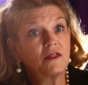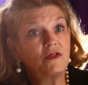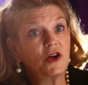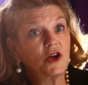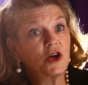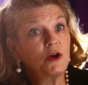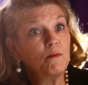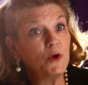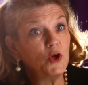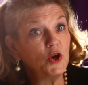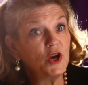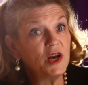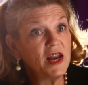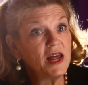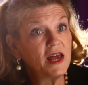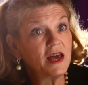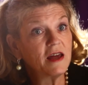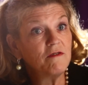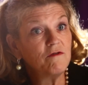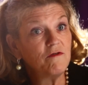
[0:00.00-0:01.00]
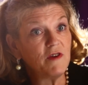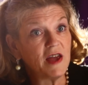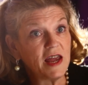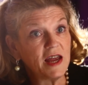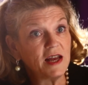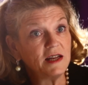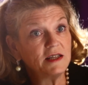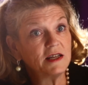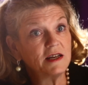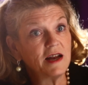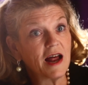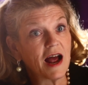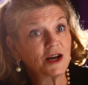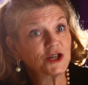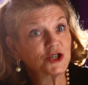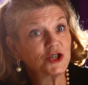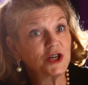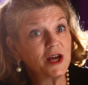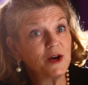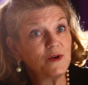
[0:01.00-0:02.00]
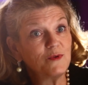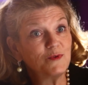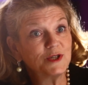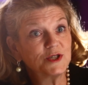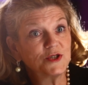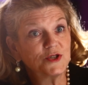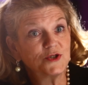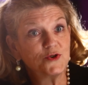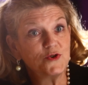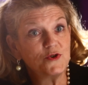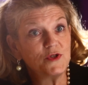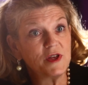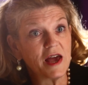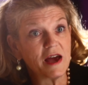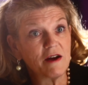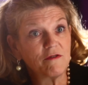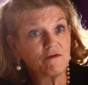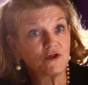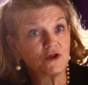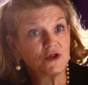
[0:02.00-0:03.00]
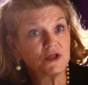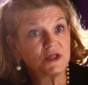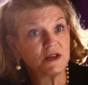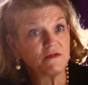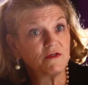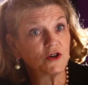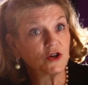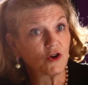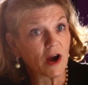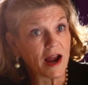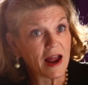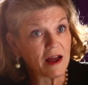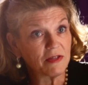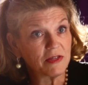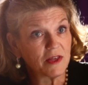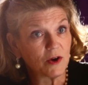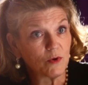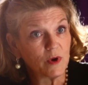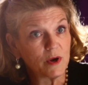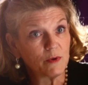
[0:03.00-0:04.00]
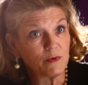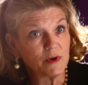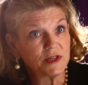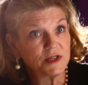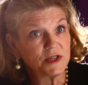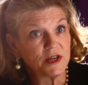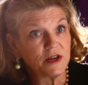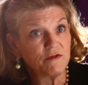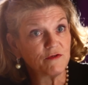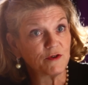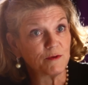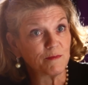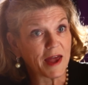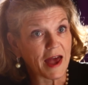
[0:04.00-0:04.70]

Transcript: The community convened, and actually it was through the efforts of a grant that we received from